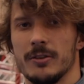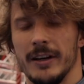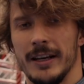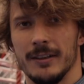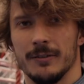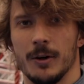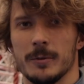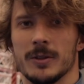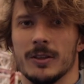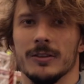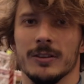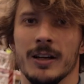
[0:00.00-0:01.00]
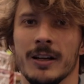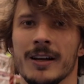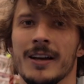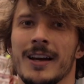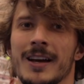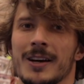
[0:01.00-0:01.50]
creative obstacle
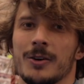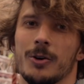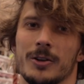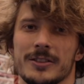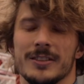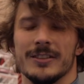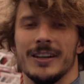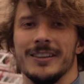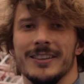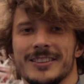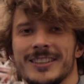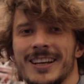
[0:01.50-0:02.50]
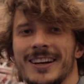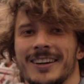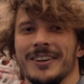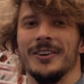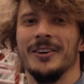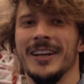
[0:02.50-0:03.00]
course designers I
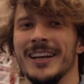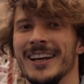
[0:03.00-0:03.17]
know,